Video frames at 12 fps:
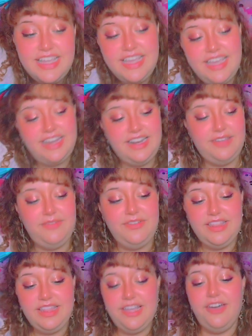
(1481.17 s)
and I
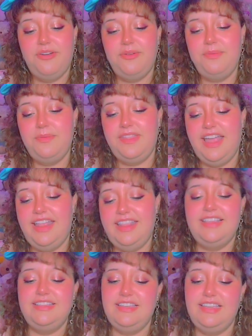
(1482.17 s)
really hope that
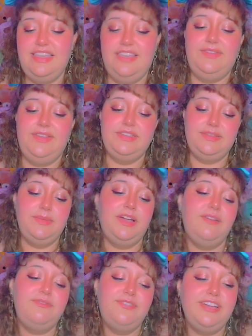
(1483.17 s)
this could give you some
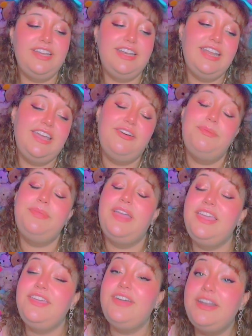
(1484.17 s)
comfort, and I hope
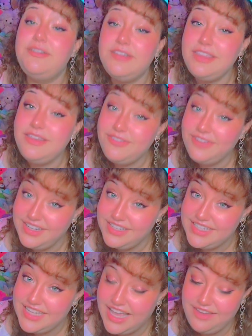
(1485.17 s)
that you had a really fun
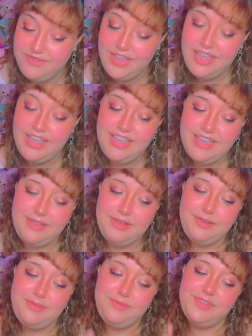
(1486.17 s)
time
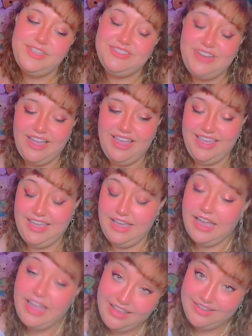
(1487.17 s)
drawing and
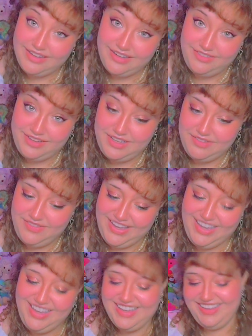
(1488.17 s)
coloring with
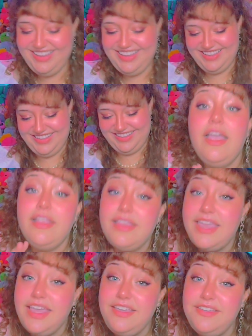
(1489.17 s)
me.
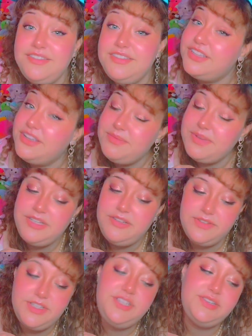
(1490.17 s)
Thank you so much
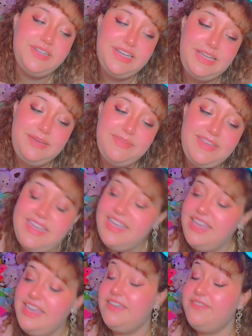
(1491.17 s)
for joining me.
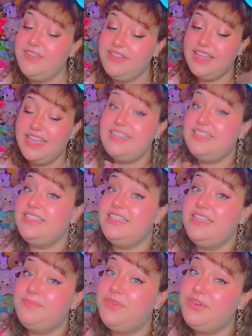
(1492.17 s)
If you'd like to
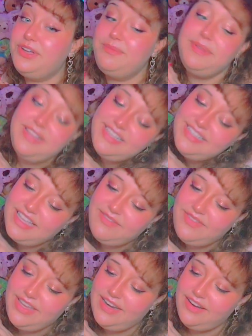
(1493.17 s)
see more, please
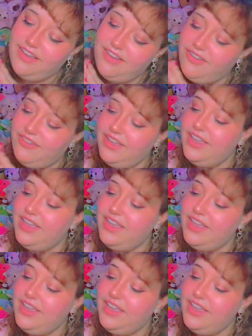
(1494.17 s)
let me know.